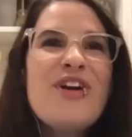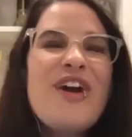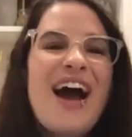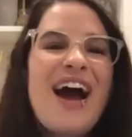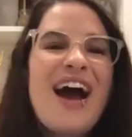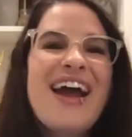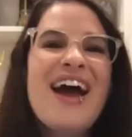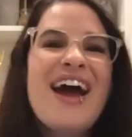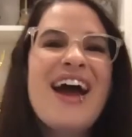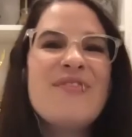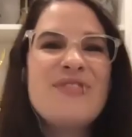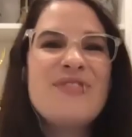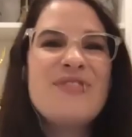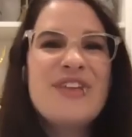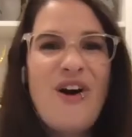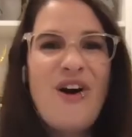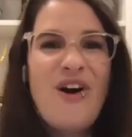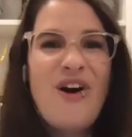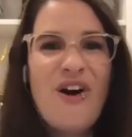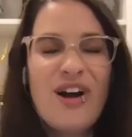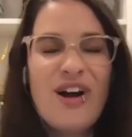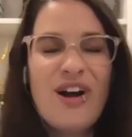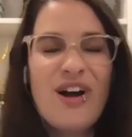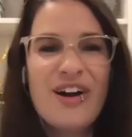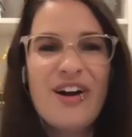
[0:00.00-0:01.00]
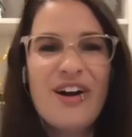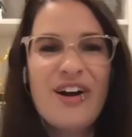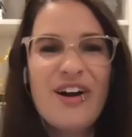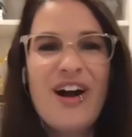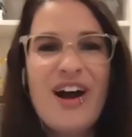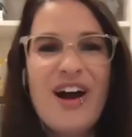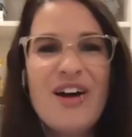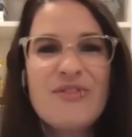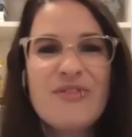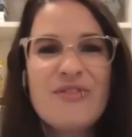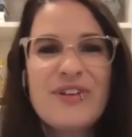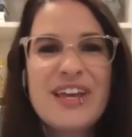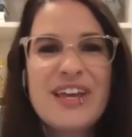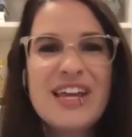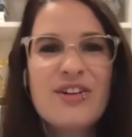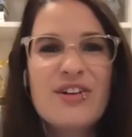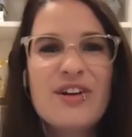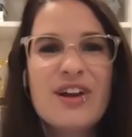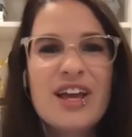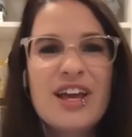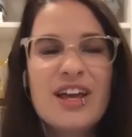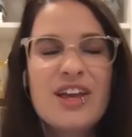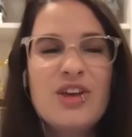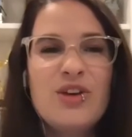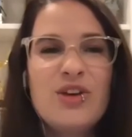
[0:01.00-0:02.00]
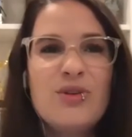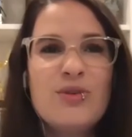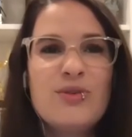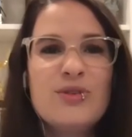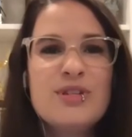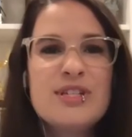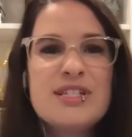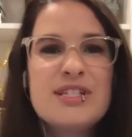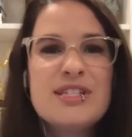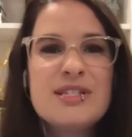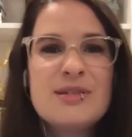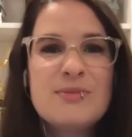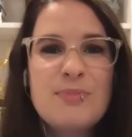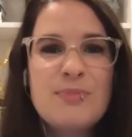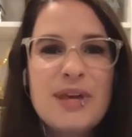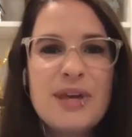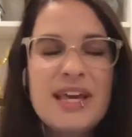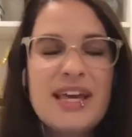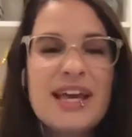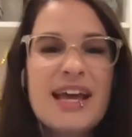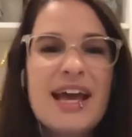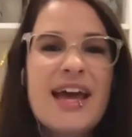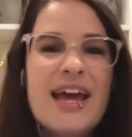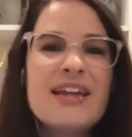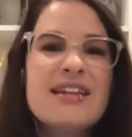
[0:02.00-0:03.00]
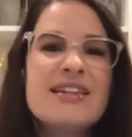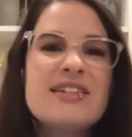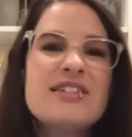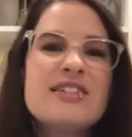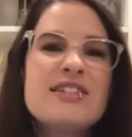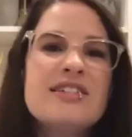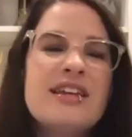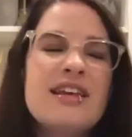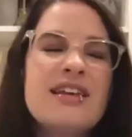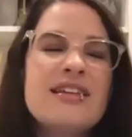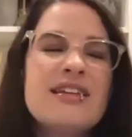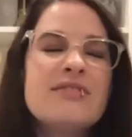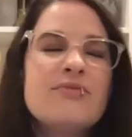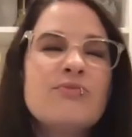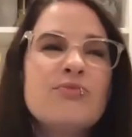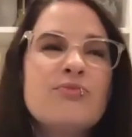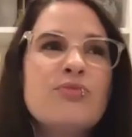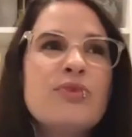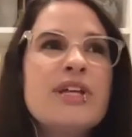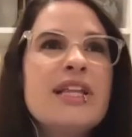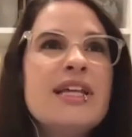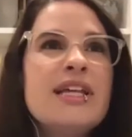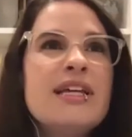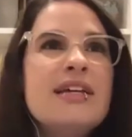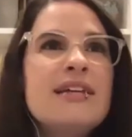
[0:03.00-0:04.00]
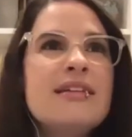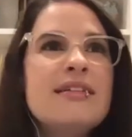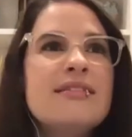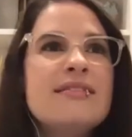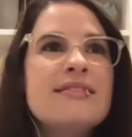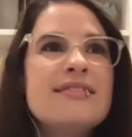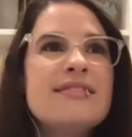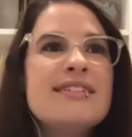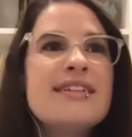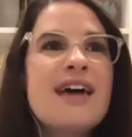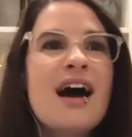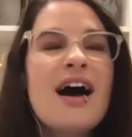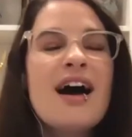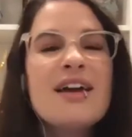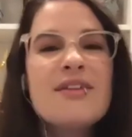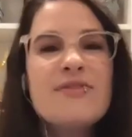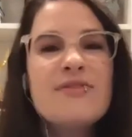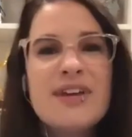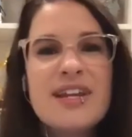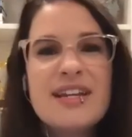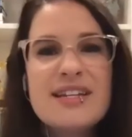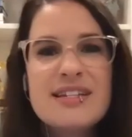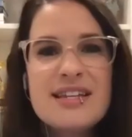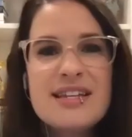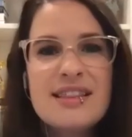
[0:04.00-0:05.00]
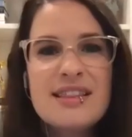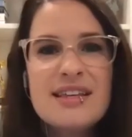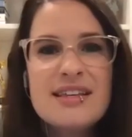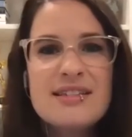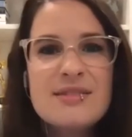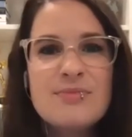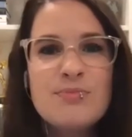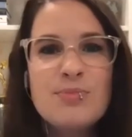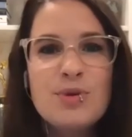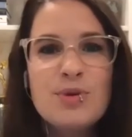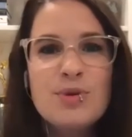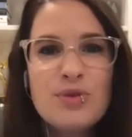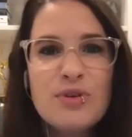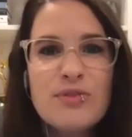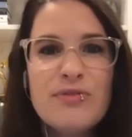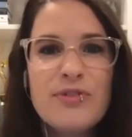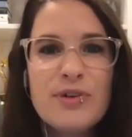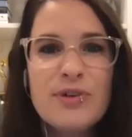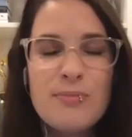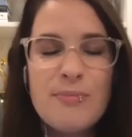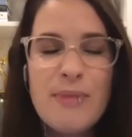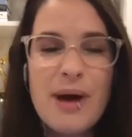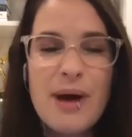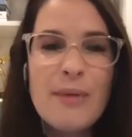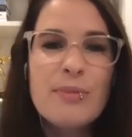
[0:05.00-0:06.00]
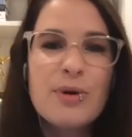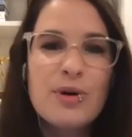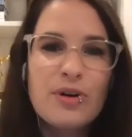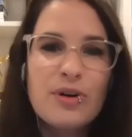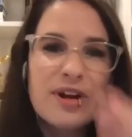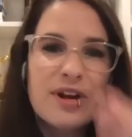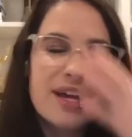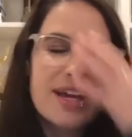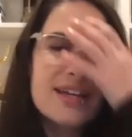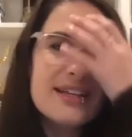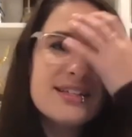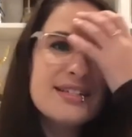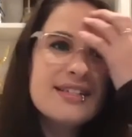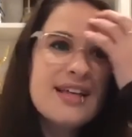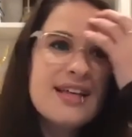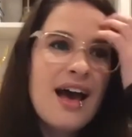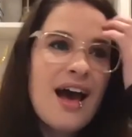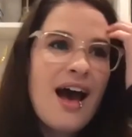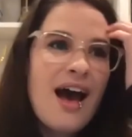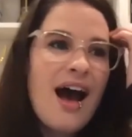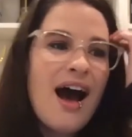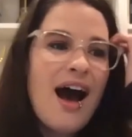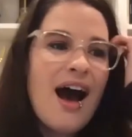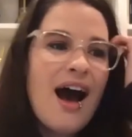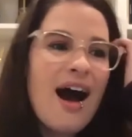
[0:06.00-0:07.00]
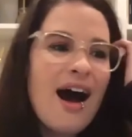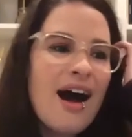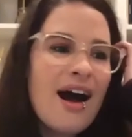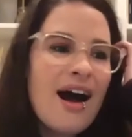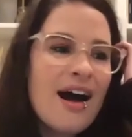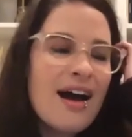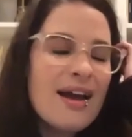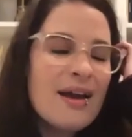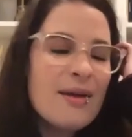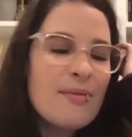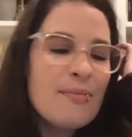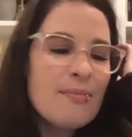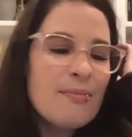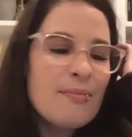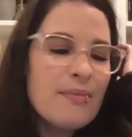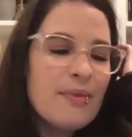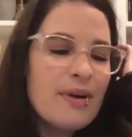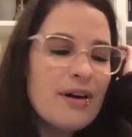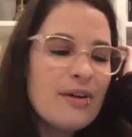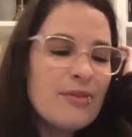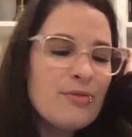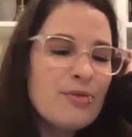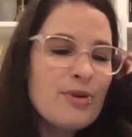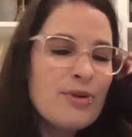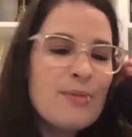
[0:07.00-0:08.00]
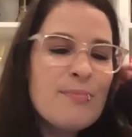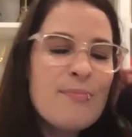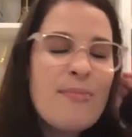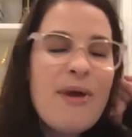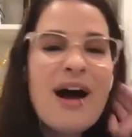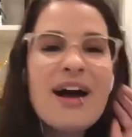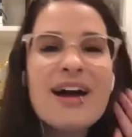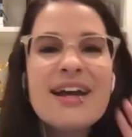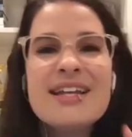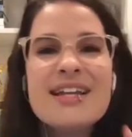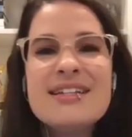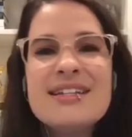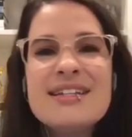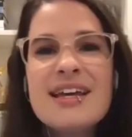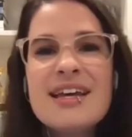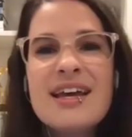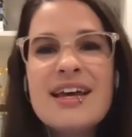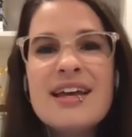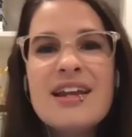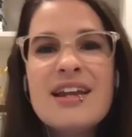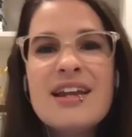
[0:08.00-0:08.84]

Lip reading: I have the honor of hearing you speak and really dive into these beautiful memories, I'm reminded